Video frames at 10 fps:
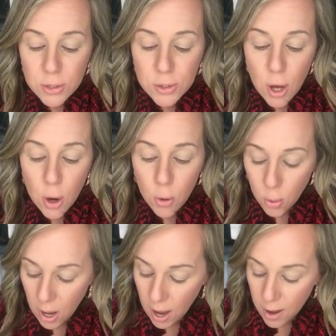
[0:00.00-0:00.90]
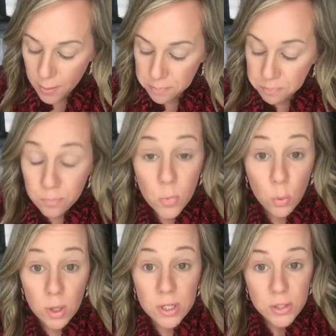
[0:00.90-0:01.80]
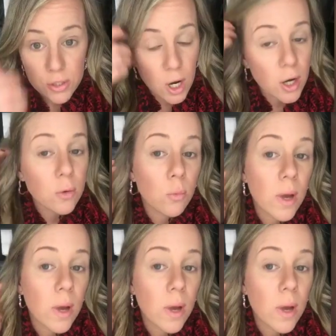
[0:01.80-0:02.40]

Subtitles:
So we're gonna start